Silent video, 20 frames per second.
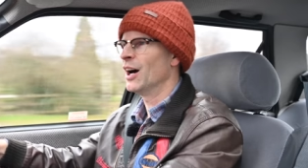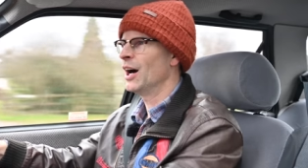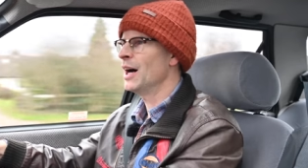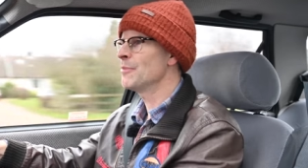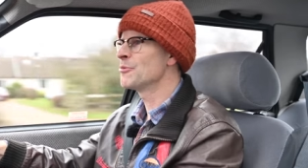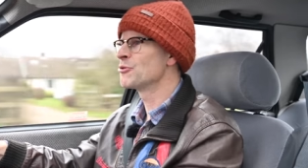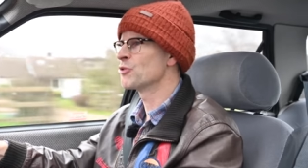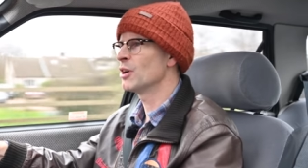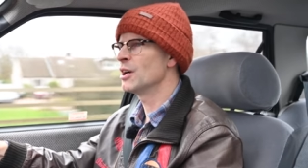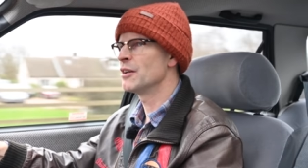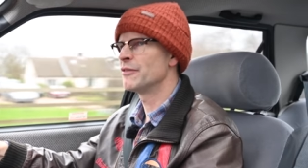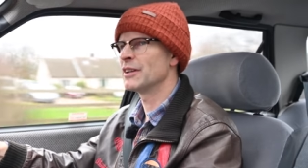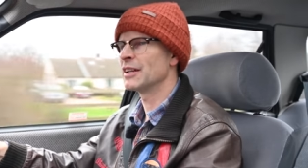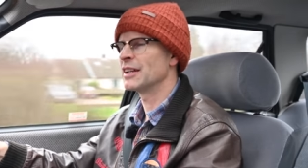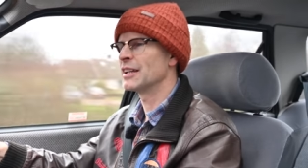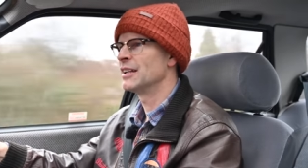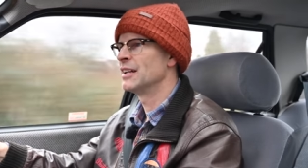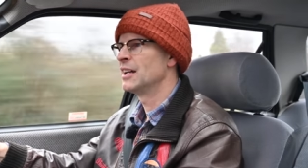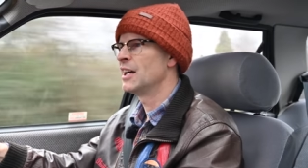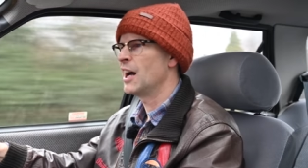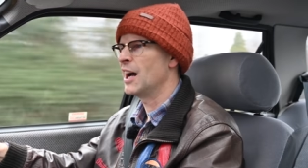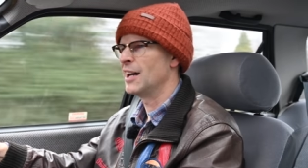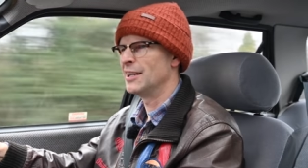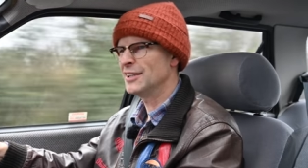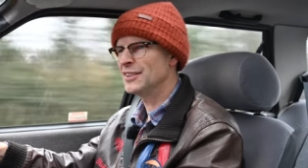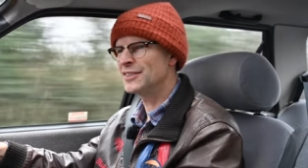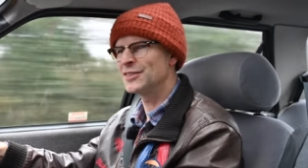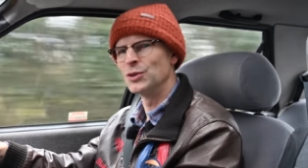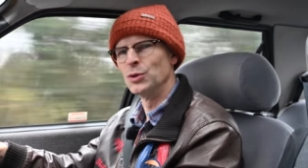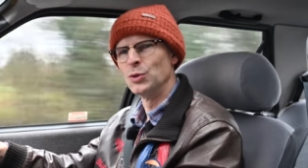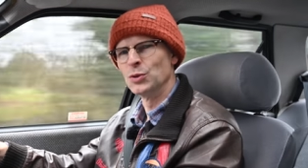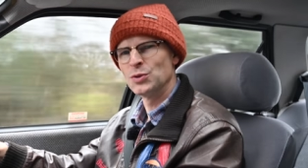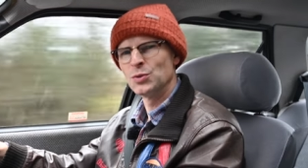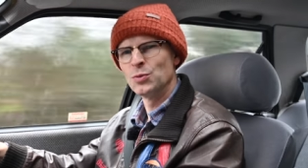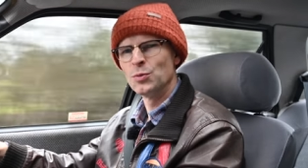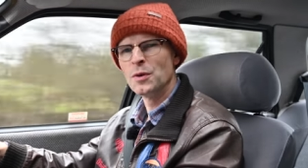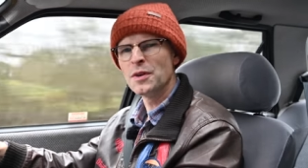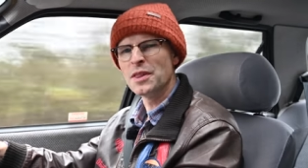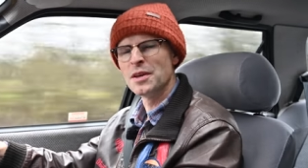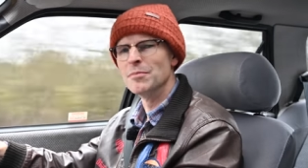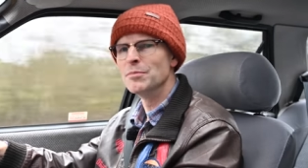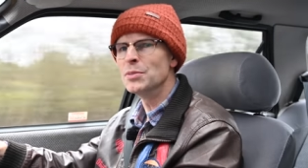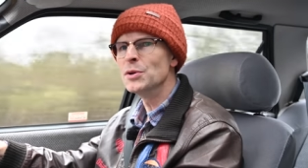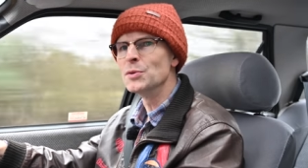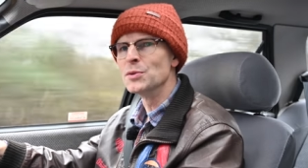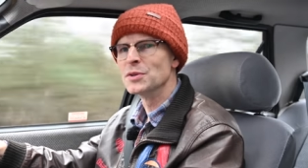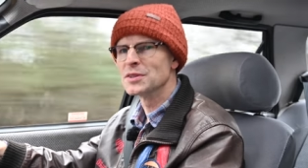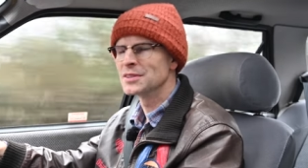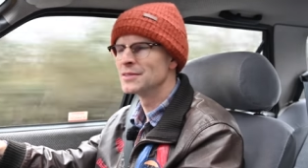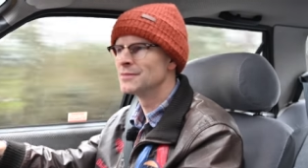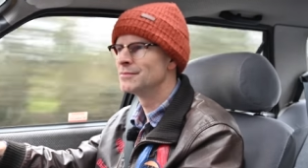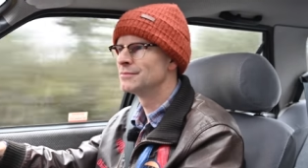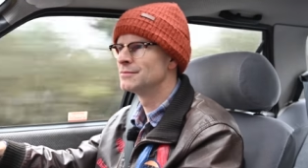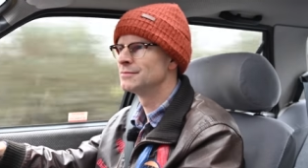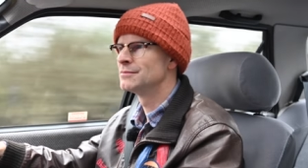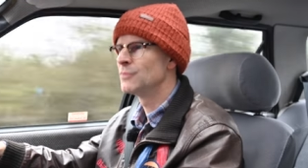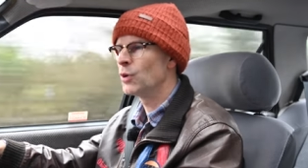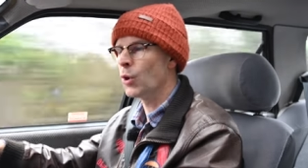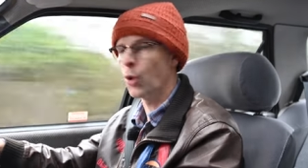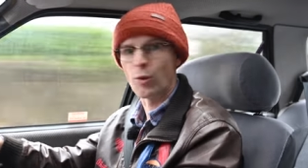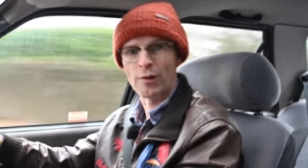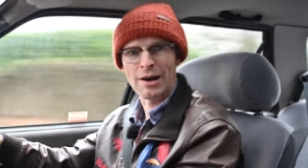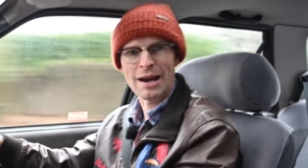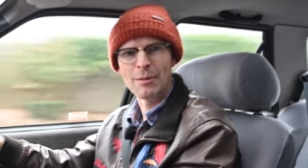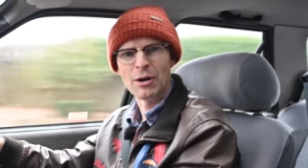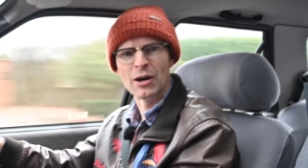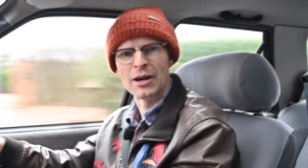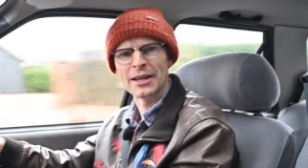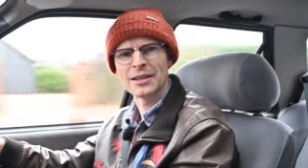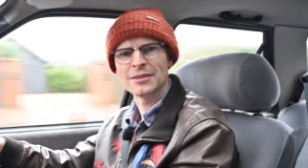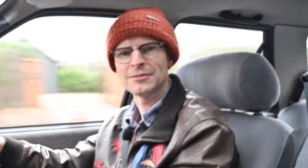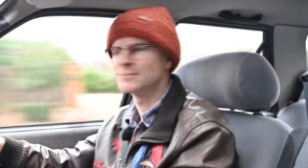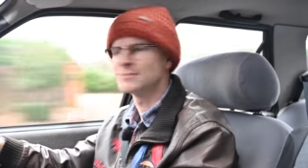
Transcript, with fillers: I'm driving an Escort with a boot, or am I?